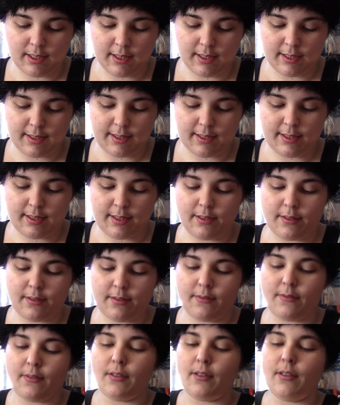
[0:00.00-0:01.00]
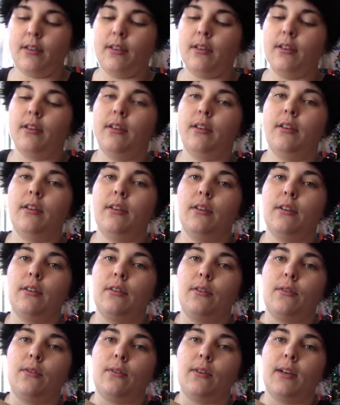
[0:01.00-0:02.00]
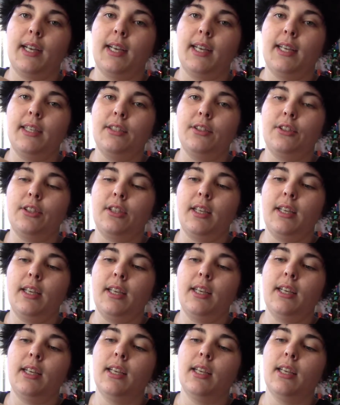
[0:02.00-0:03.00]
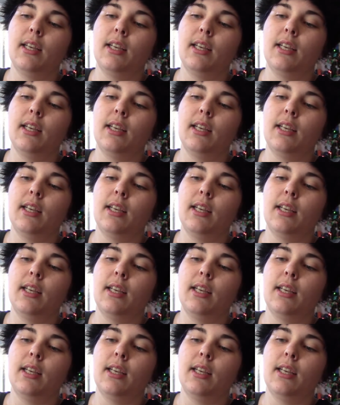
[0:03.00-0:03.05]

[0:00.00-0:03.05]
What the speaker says: silver gray shade.